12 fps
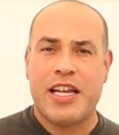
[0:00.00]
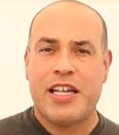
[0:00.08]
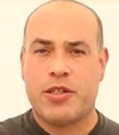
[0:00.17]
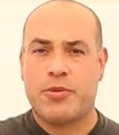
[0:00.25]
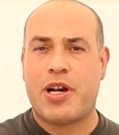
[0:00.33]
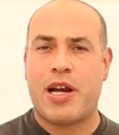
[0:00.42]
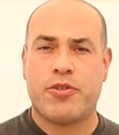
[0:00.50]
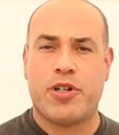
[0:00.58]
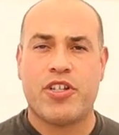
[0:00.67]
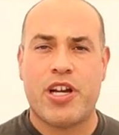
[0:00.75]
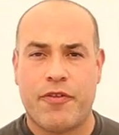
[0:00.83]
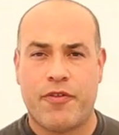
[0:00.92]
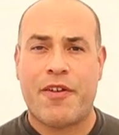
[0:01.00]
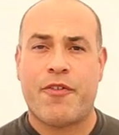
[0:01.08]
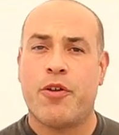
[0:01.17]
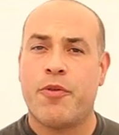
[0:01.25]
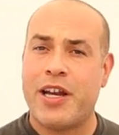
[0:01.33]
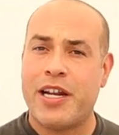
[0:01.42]
Subscribe to our channel if you
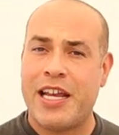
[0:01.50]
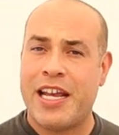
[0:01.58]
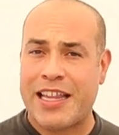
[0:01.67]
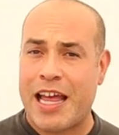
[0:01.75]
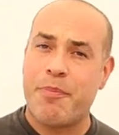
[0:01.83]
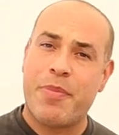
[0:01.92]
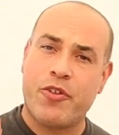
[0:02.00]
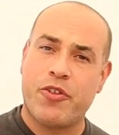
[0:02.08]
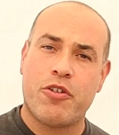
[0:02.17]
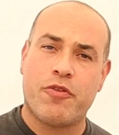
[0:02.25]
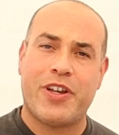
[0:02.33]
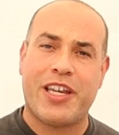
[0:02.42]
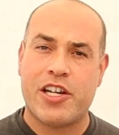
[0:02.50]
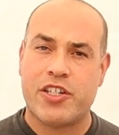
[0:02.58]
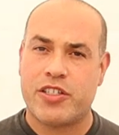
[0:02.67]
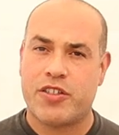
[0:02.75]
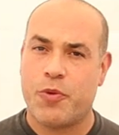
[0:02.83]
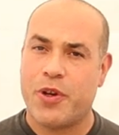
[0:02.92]
haven't already. Hit that bell
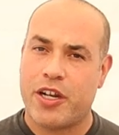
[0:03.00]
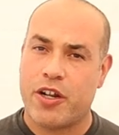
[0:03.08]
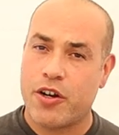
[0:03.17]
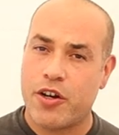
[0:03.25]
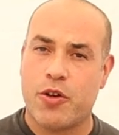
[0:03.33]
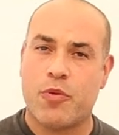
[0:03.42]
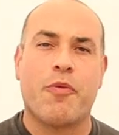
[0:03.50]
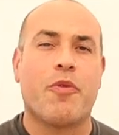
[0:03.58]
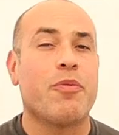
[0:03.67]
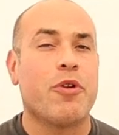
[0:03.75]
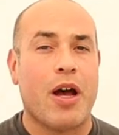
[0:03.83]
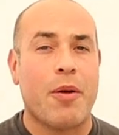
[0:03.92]
notification so we can alert you when we